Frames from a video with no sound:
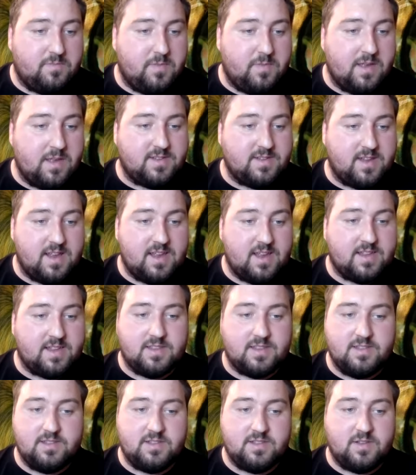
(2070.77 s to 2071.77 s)

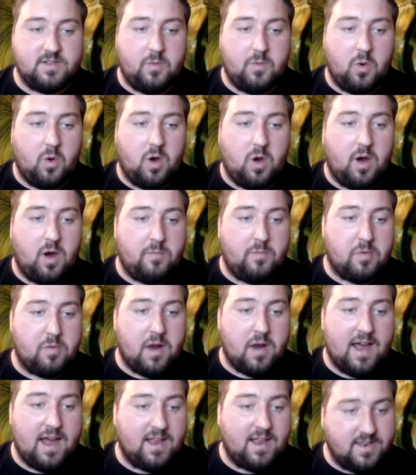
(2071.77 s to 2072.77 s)
business and support our
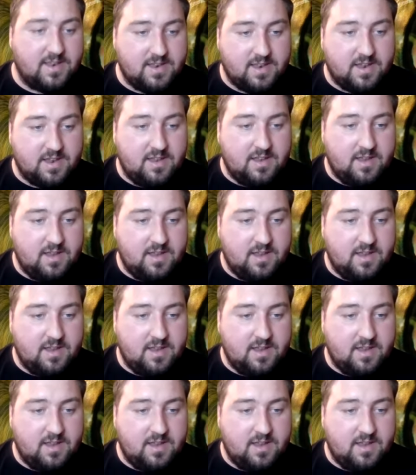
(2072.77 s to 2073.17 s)
brand.